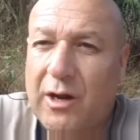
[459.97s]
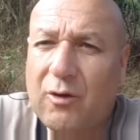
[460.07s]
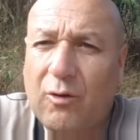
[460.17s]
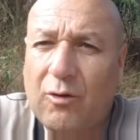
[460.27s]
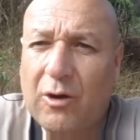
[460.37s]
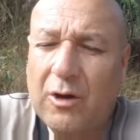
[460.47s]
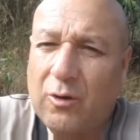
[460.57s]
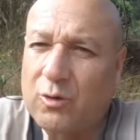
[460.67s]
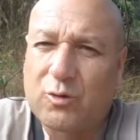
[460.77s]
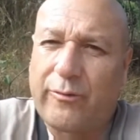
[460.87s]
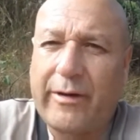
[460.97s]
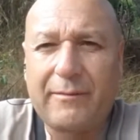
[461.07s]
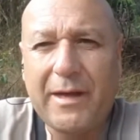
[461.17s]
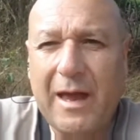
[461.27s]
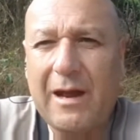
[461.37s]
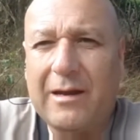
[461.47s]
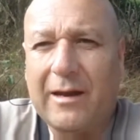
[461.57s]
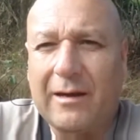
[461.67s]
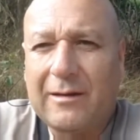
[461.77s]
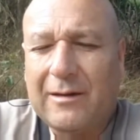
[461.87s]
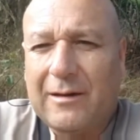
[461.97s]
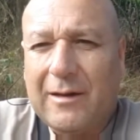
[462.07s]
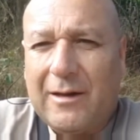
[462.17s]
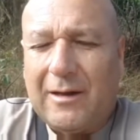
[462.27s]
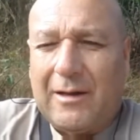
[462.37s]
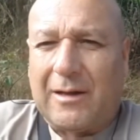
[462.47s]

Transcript: trips, his family may accompany